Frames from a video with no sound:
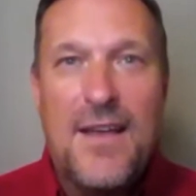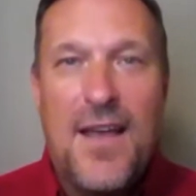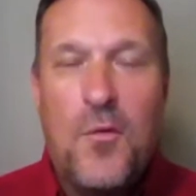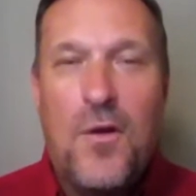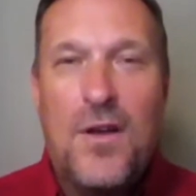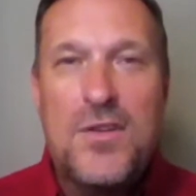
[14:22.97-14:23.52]
I
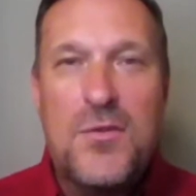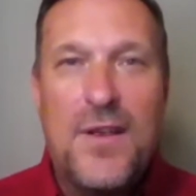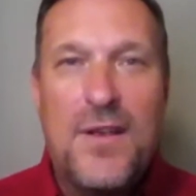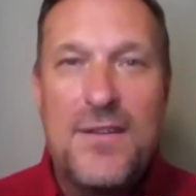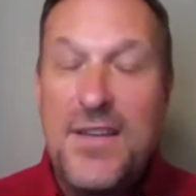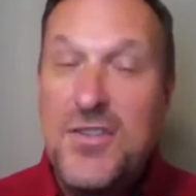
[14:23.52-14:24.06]
walked
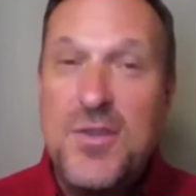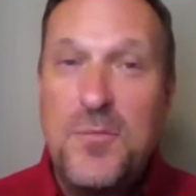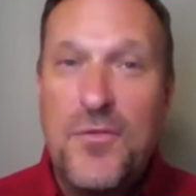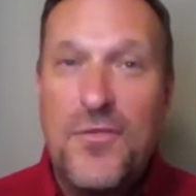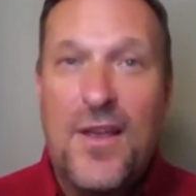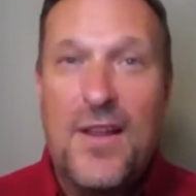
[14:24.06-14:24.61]
around. Kinship
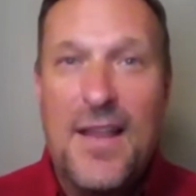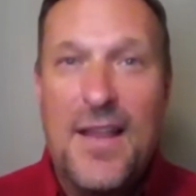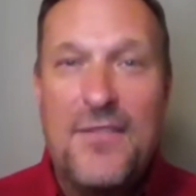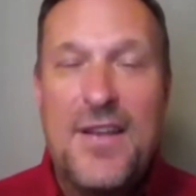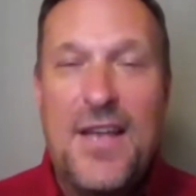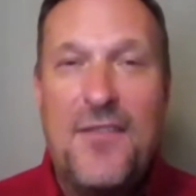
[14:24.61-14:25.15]
was not
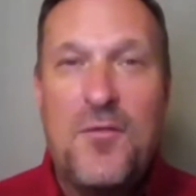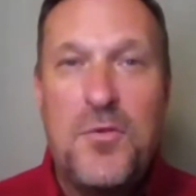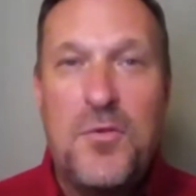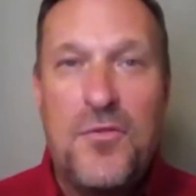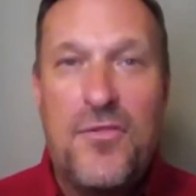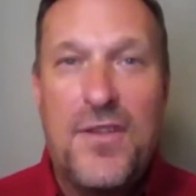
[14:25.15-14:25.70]
allowed to have a
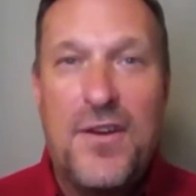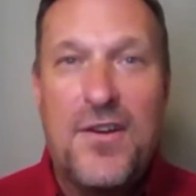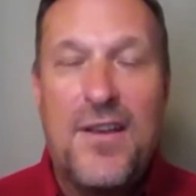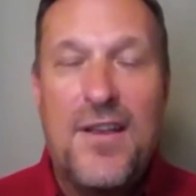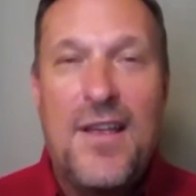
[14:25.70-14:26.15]
booth there.